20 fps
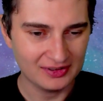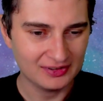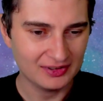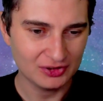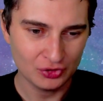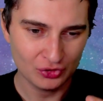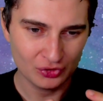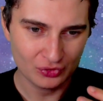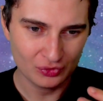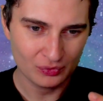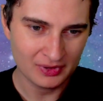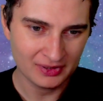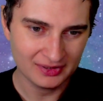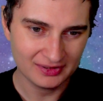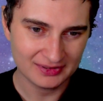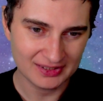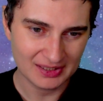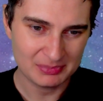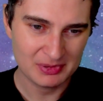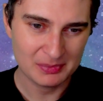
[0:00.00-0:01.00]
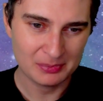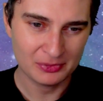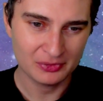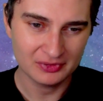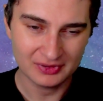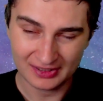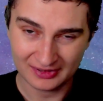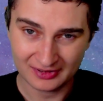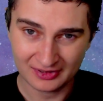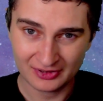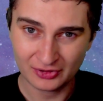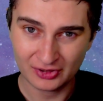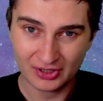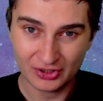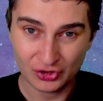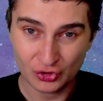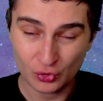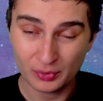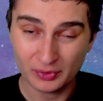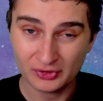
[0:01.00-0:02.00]
Like, you don't want to let people necessarily
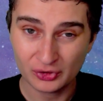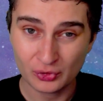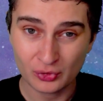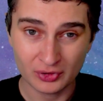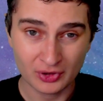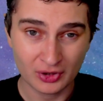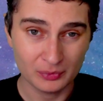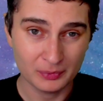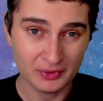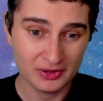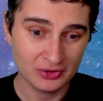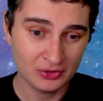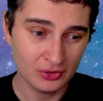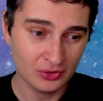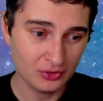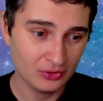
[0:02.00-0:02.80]
know what's going on with you.